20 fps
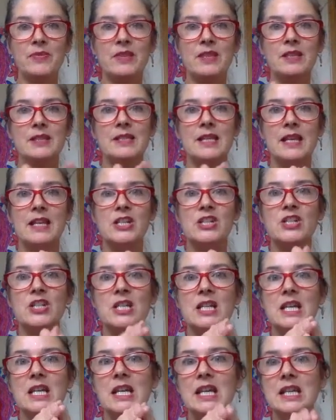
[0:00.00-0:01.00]
This
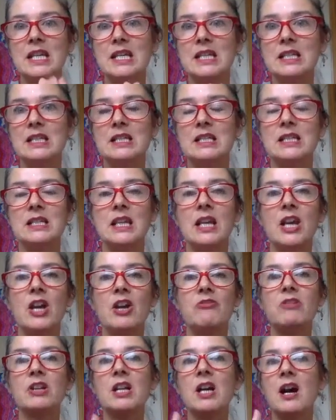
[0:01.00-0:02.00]
energy is
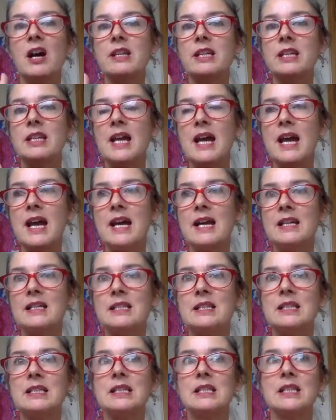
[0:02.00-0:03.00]
regarded
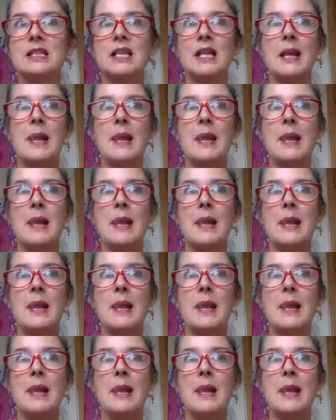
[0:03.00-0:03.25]
as